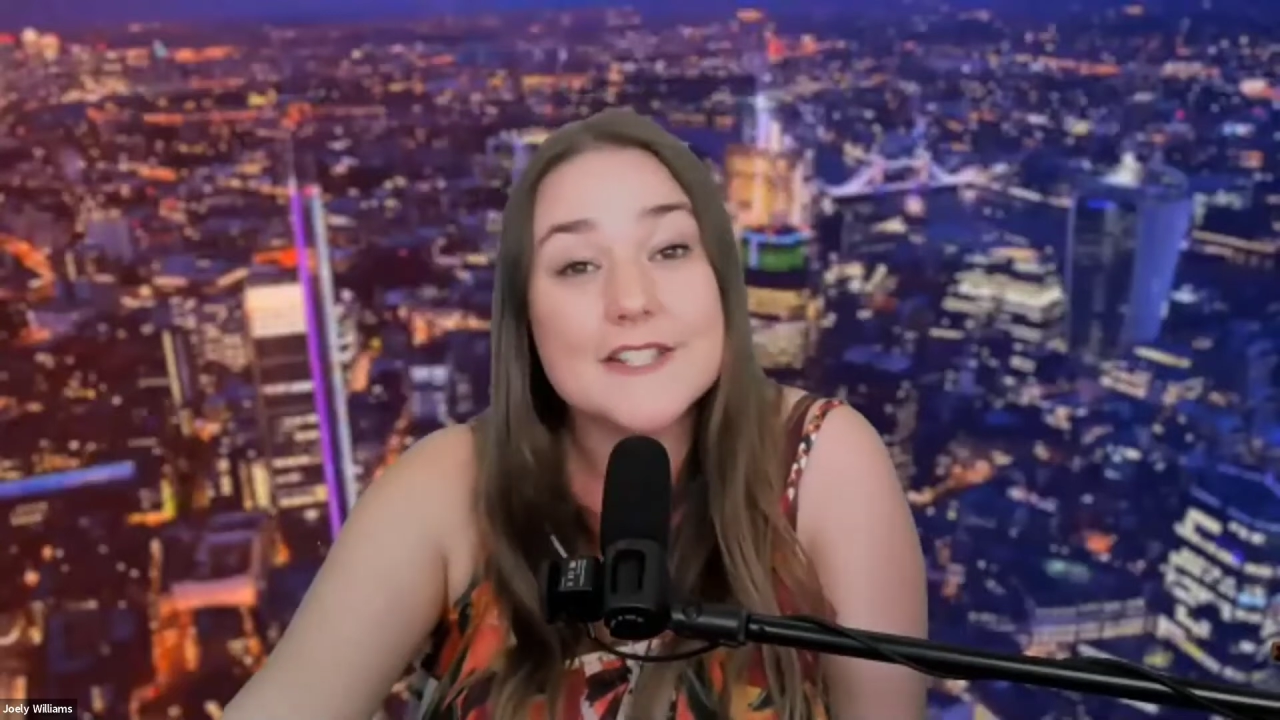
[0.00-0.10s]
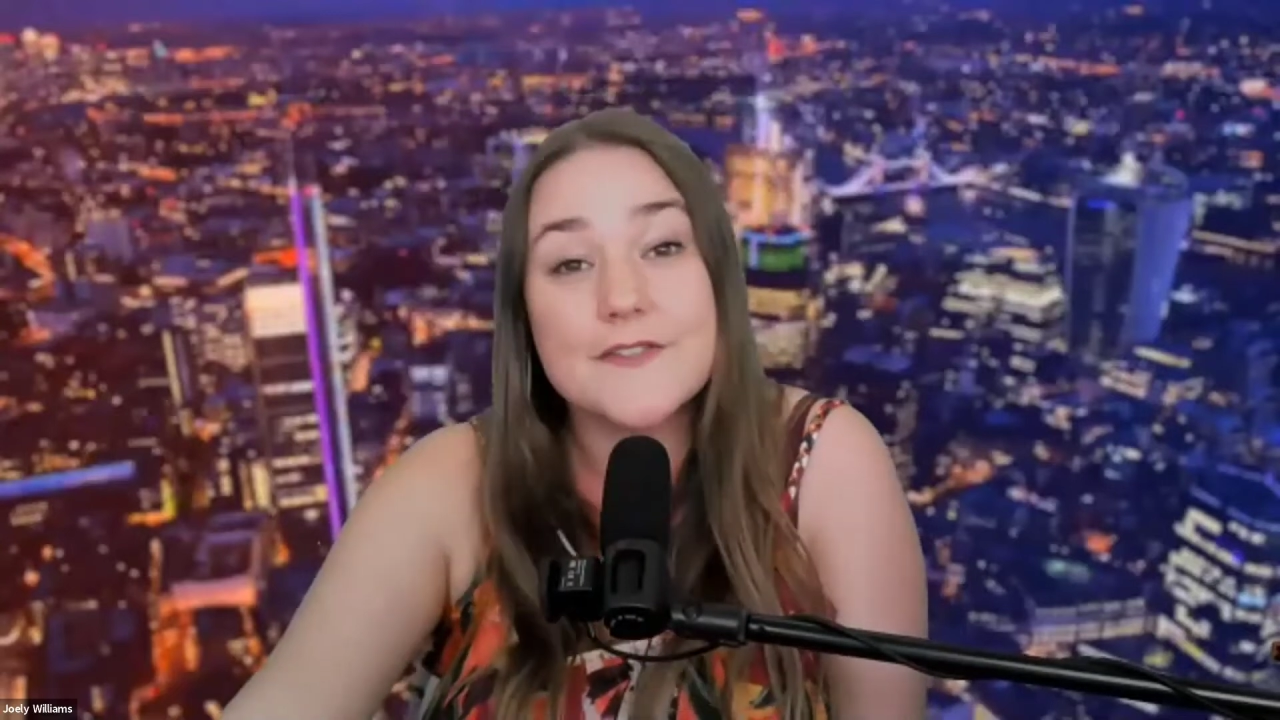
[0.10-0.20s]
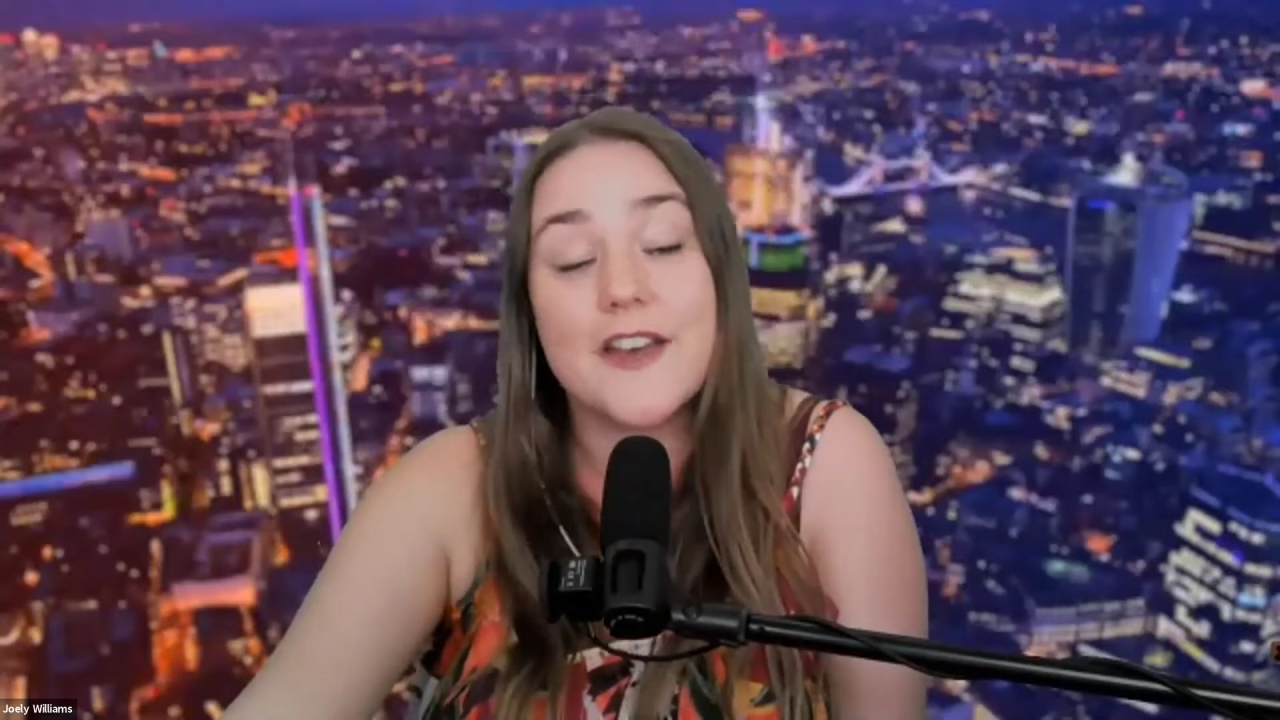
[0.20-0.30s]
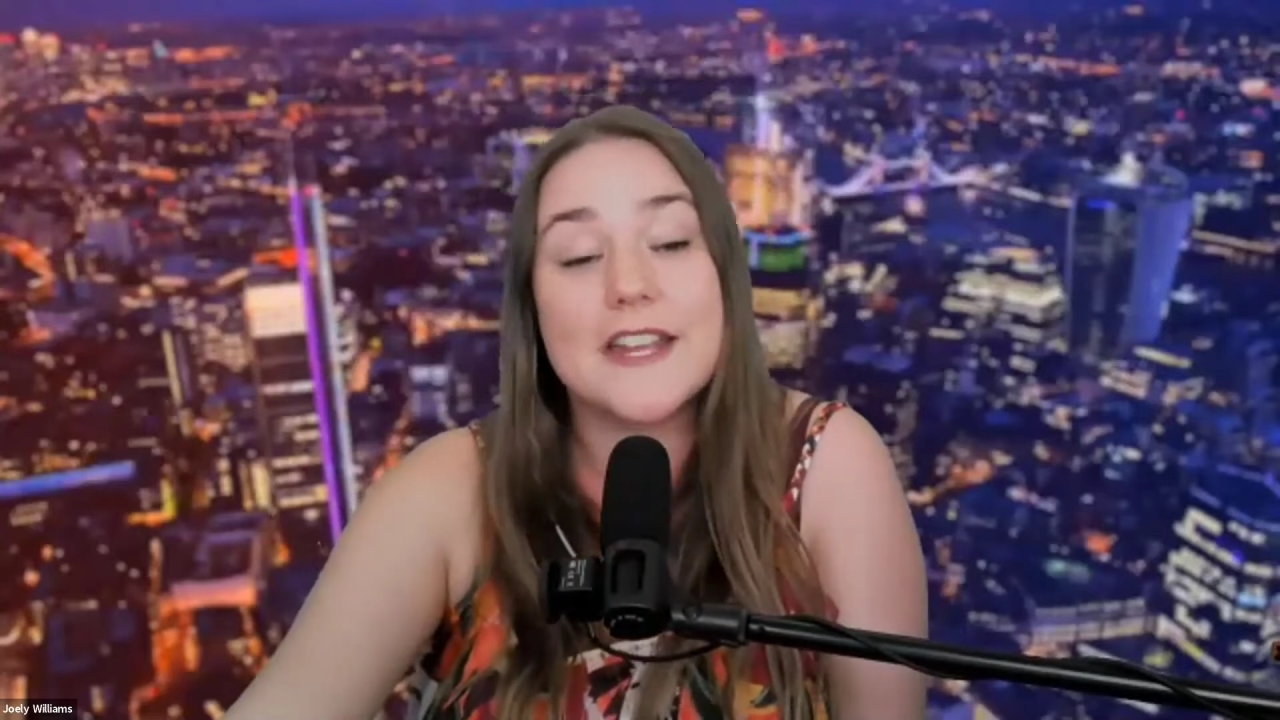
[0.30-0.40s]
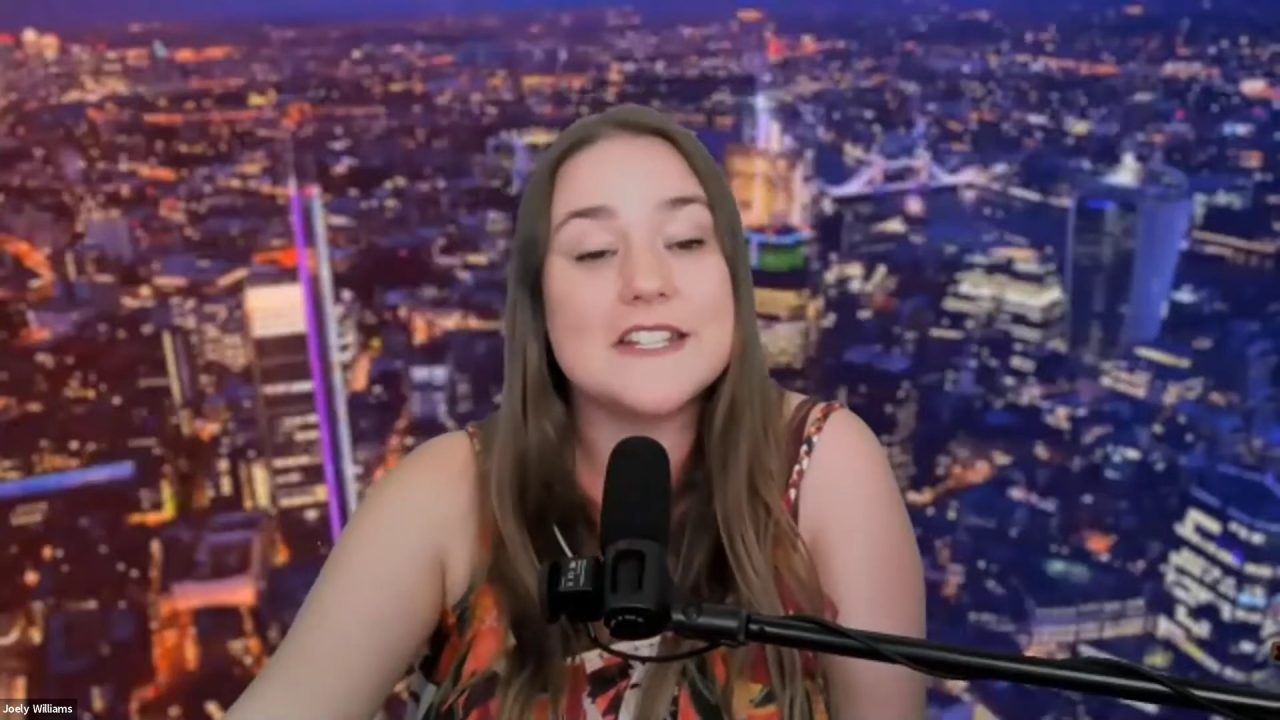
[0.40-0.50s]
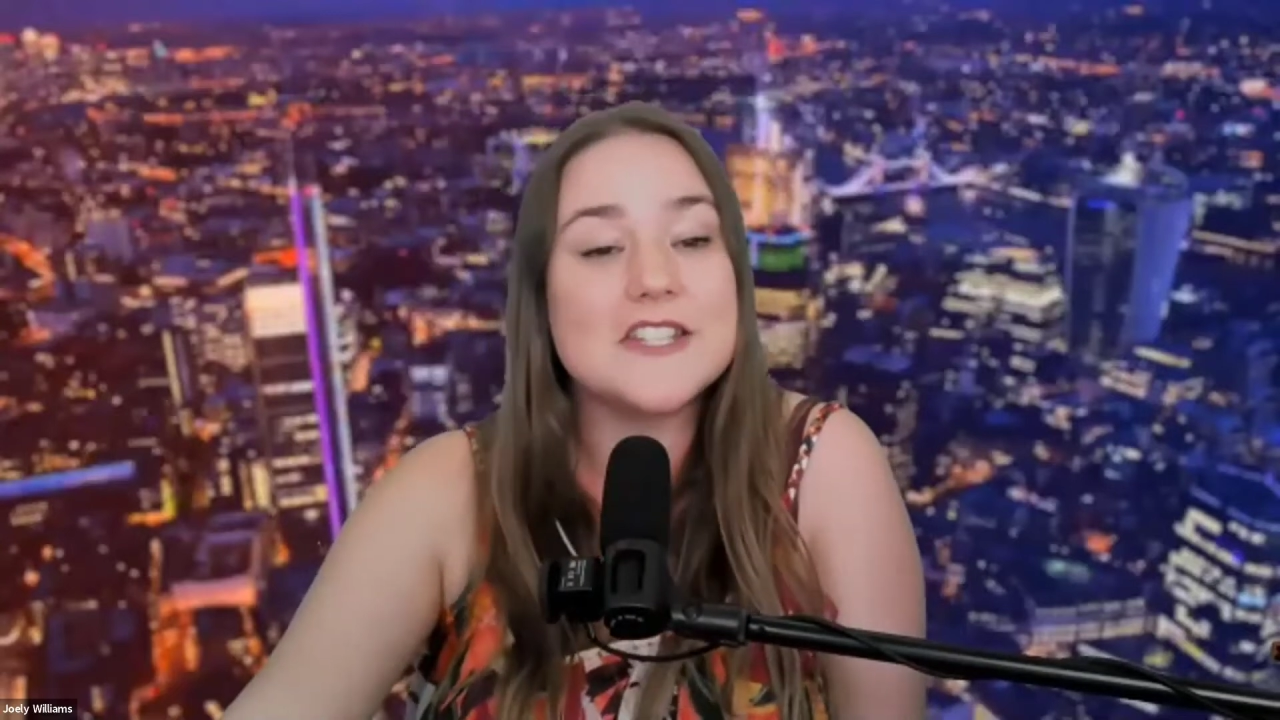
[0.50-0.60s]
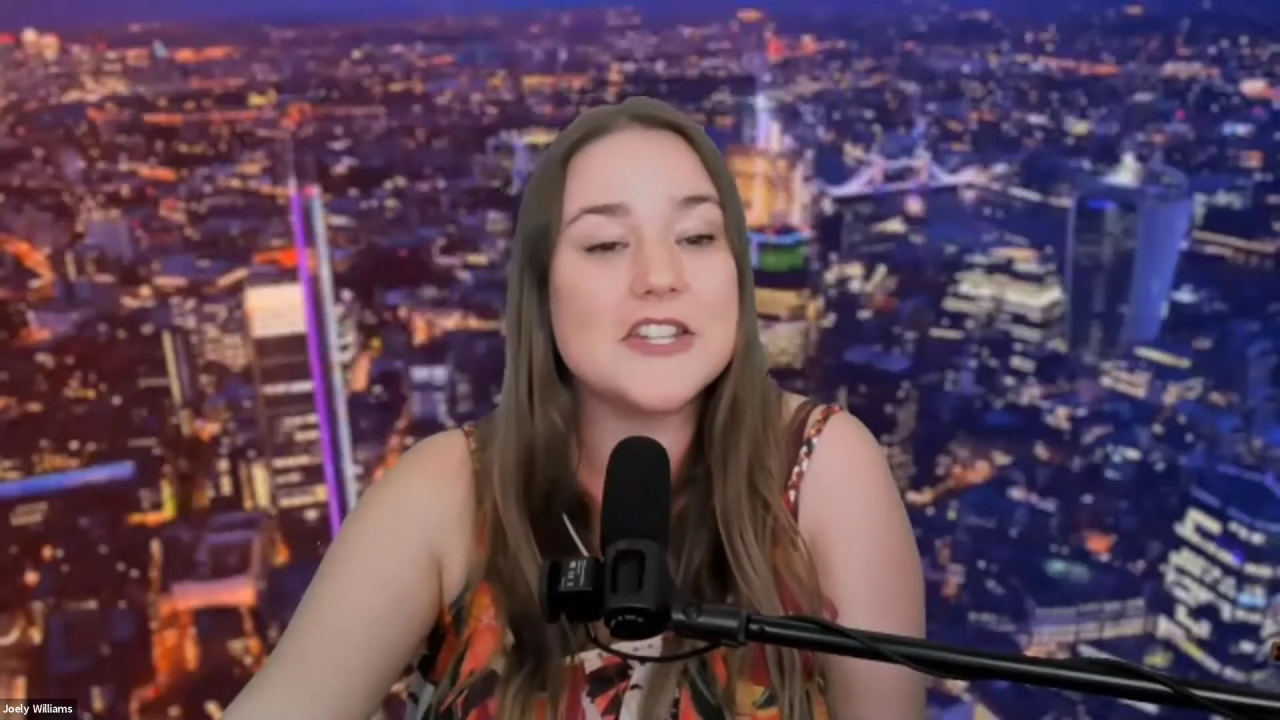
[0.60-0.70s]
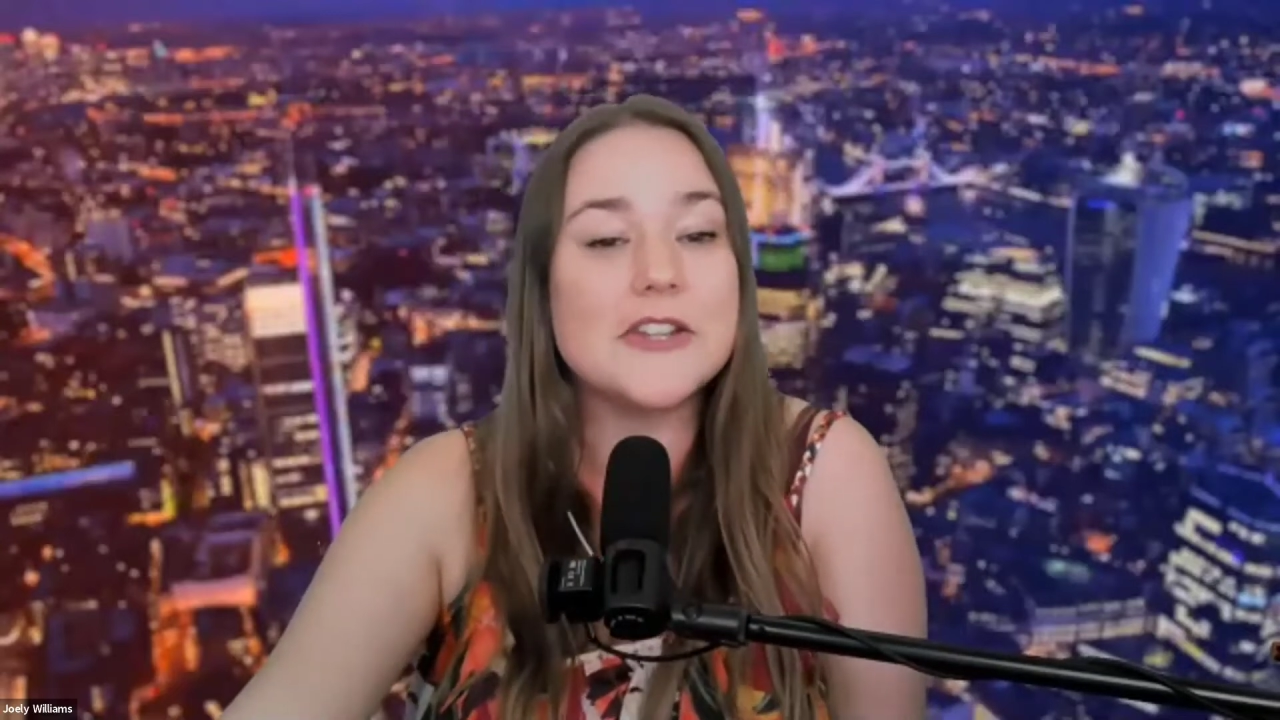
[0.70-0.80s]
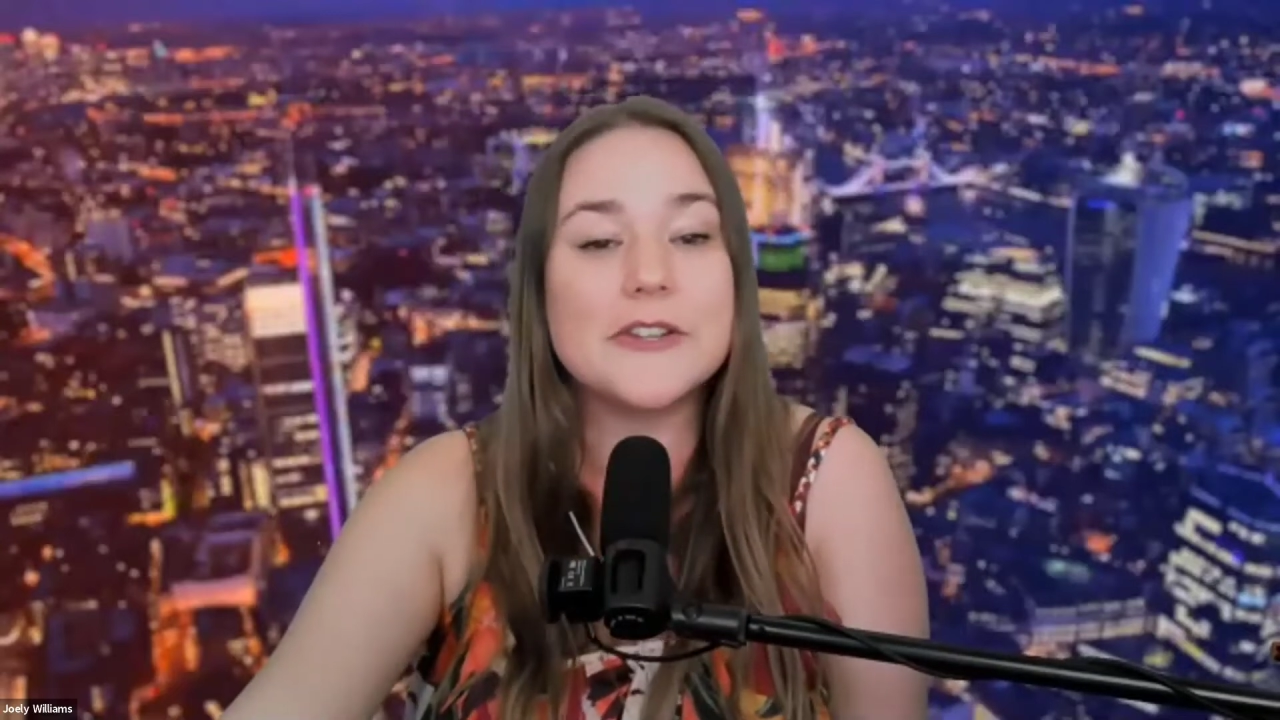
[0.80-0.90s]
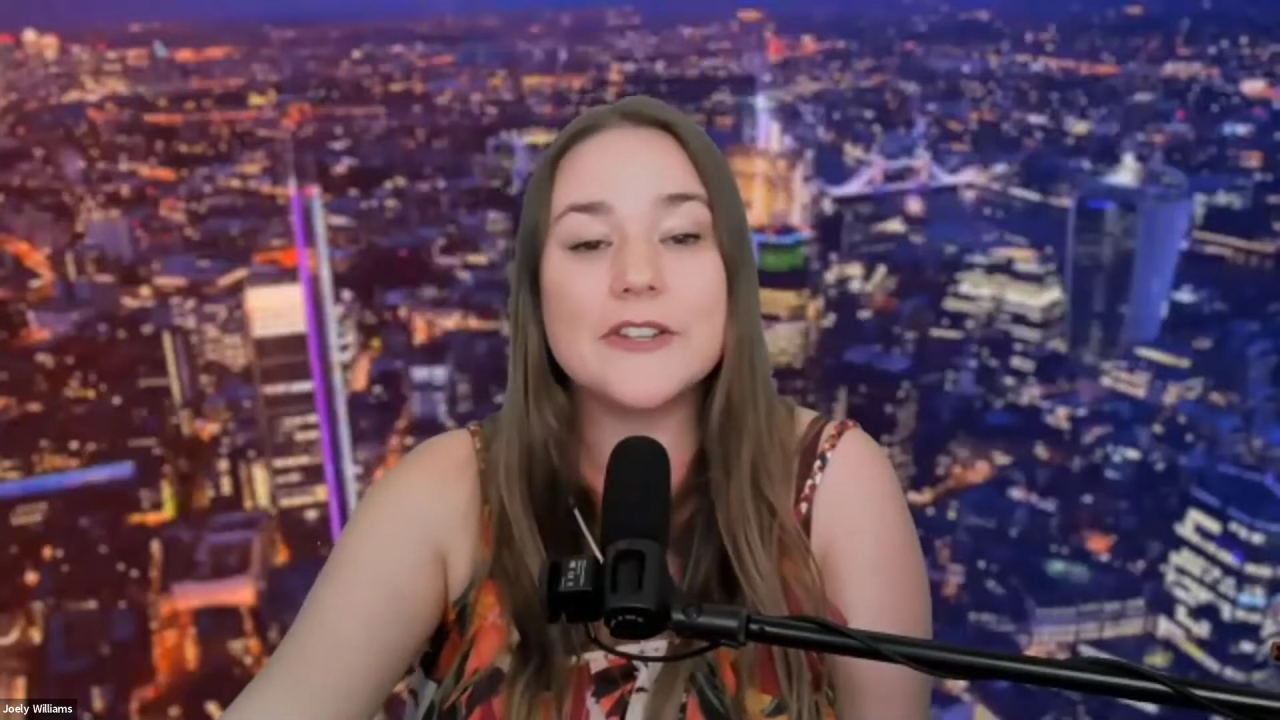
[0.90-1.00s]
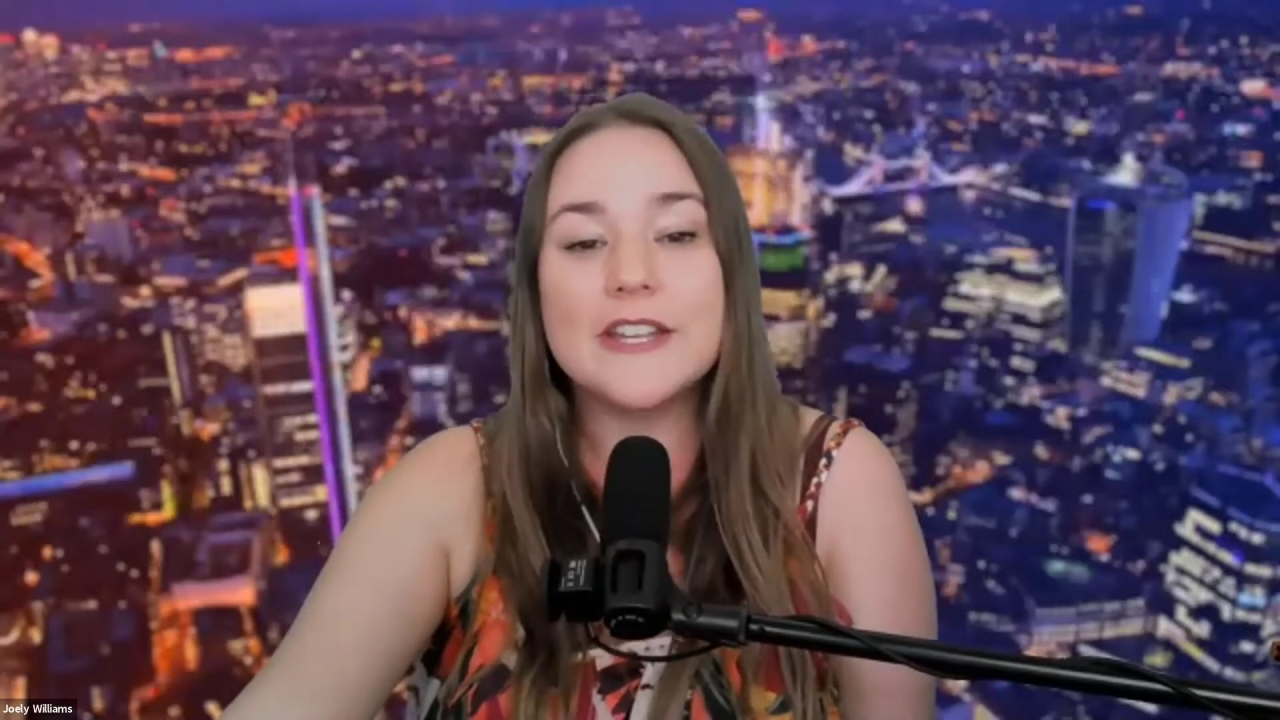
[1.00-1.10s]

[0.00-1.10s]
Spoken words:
fine too.